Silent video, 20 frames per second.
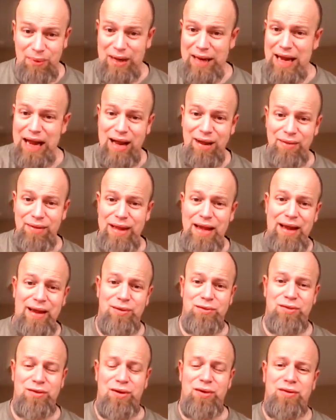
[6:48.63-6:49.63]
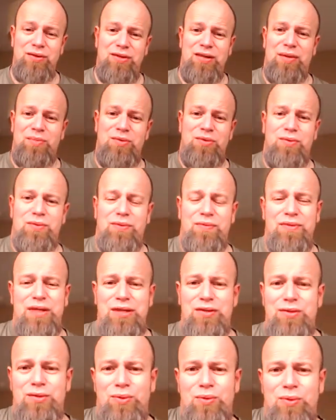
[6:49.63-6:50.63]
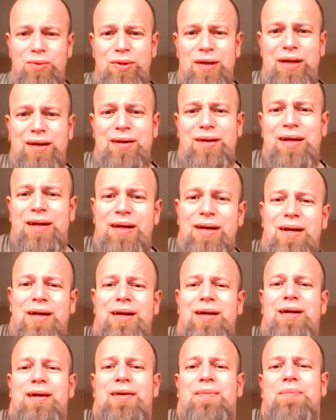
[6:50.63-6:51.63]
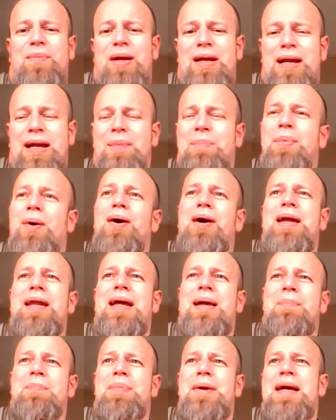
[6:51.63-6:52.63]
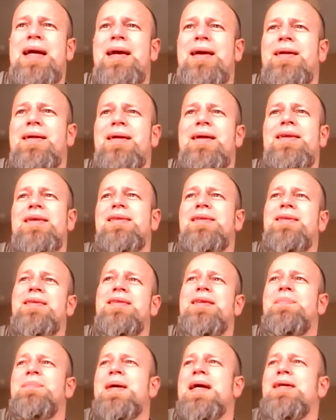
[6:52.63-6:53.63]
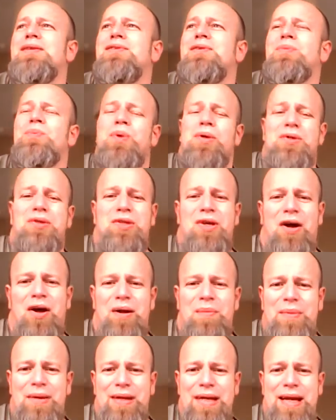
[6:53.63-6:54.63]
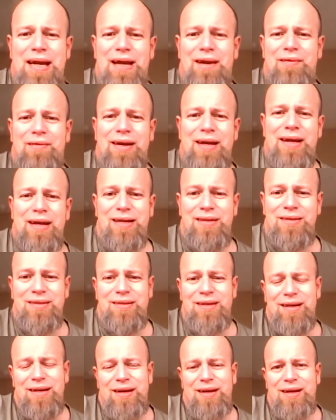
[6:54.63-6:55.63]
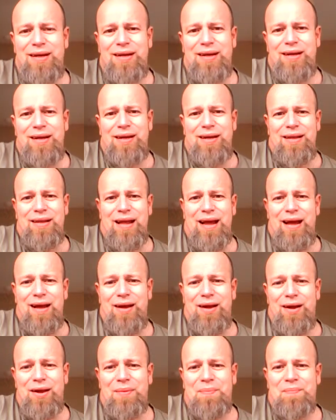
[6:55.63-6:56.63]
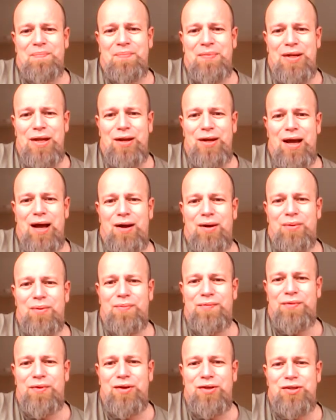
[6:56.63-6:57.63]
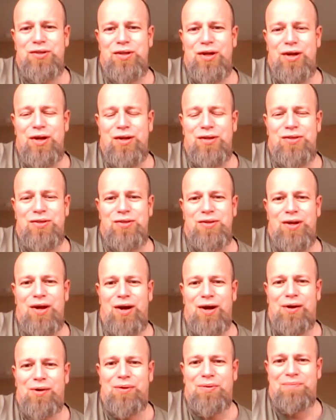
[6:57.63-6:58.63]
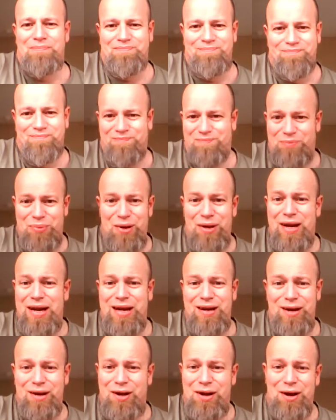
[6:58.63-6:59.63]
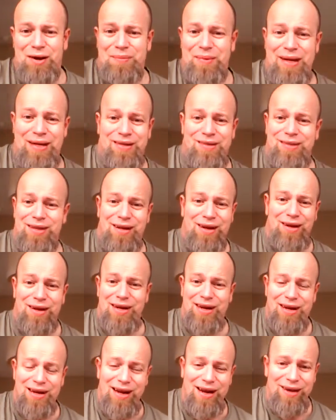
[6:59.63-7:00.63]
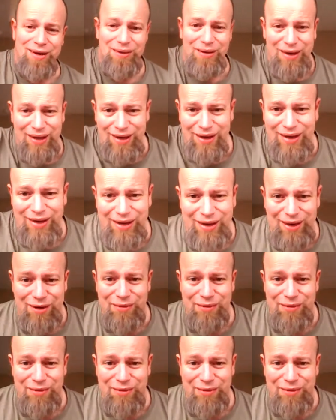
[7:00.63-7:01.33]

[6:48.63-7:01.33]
Anybody out there who's got some sort of disorder when they buy their beer, it depends on what time of year it is that um, you go for a certain style put it in the comments. I like to know.